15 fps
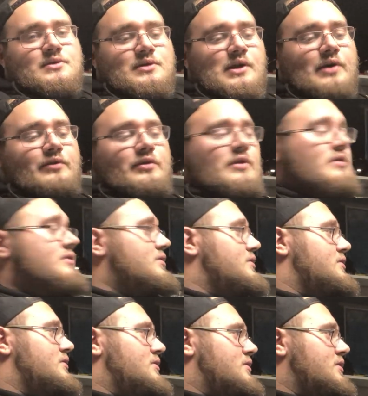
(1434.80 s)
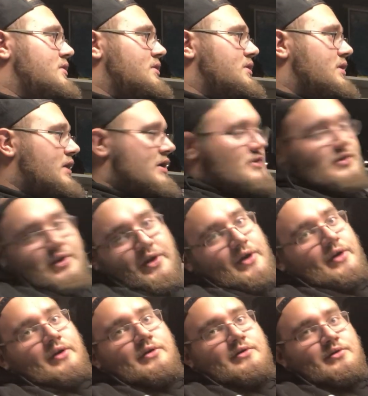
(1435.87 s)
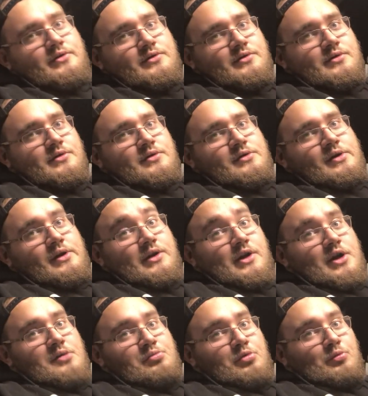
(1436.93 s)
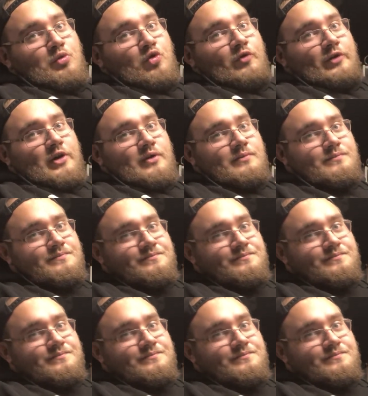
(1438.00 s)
Love you. Catch you later. Keep her moving.